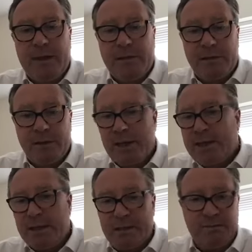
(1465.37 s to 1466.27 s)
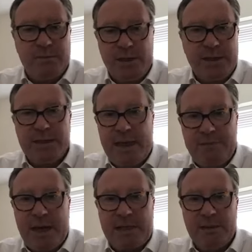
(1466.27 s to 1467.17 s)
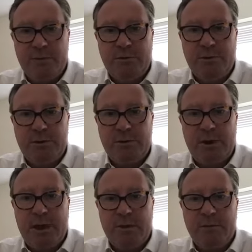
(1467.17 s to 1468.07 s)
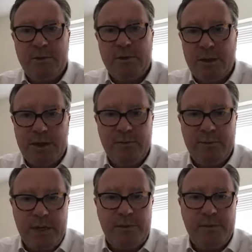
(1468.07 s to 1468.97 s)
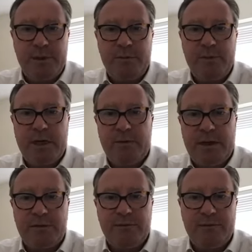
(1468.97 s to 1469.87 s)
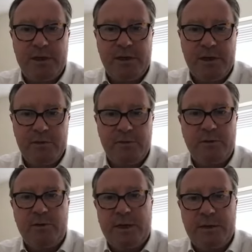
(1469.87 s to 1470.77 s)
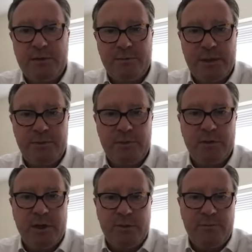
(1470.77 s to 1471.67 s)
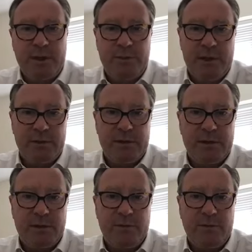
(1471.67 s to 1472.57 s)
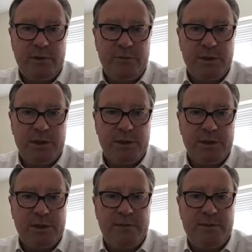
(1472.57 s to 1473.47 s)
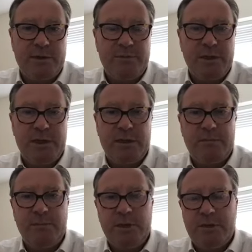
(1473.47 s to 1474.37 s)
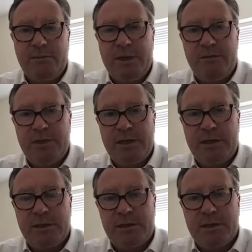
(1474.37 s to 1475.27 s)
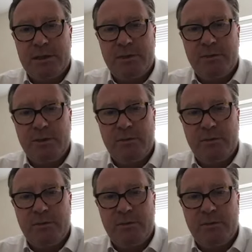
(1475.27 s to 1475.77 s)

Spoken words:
the quicker things get back to normal, the quicker maybe people come out of furlough, the quicker that people may be able to secure new positions if they've been made redundant. So